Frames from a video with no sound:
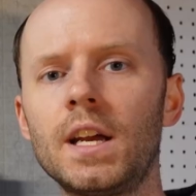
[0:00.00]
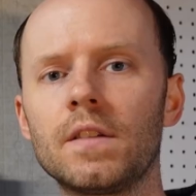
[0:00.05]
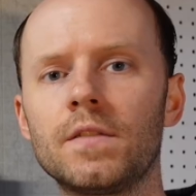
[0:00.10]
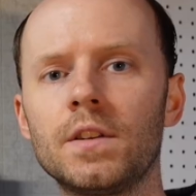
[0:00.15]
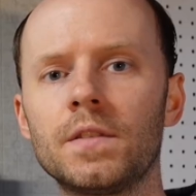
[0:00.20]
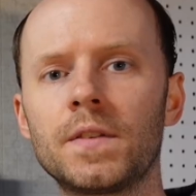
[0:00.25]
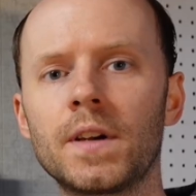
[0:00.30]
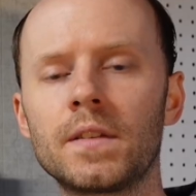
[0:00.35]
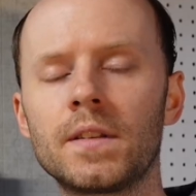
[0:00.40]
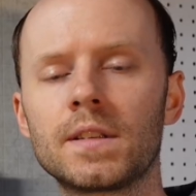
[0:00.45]
if
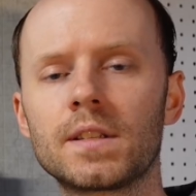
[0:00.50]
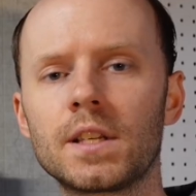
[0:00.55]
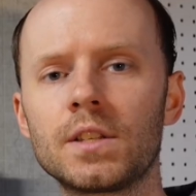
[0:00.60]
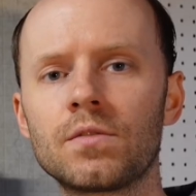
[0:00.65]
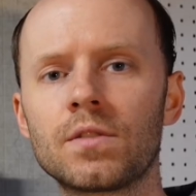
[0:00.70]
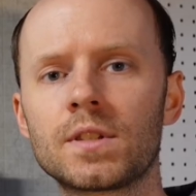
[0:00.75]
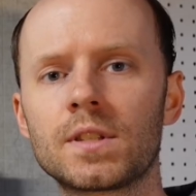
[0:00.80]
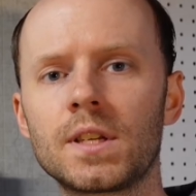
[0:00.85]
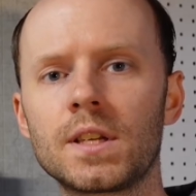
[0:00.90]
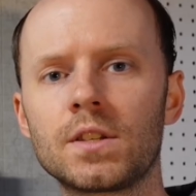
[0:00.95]
you found this
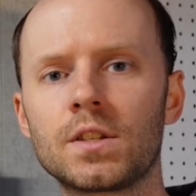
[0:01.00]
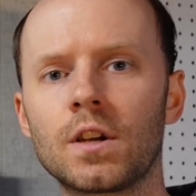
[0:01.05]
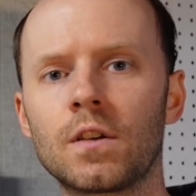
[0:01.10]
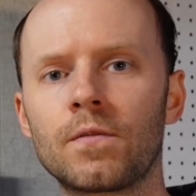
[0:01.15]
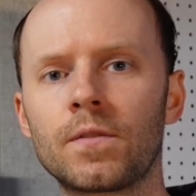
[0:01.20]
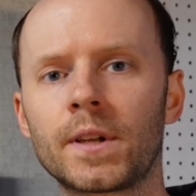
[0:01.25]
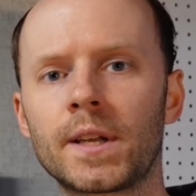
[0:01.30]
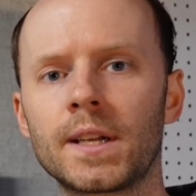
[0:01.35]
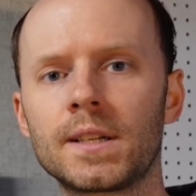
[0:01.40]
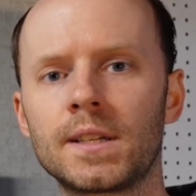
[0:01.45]
interesting, don't
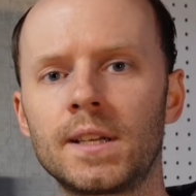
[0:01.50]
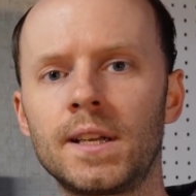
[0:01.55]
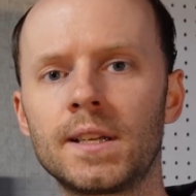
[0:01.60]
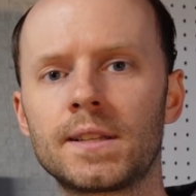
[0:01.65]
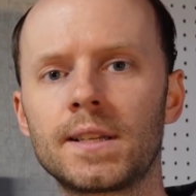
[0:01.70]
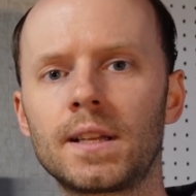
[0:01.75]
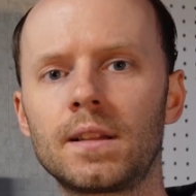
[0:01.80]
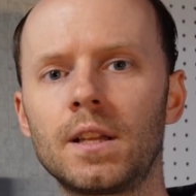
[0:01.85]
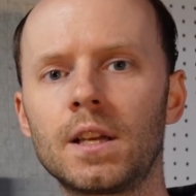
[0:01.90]
forget to hit that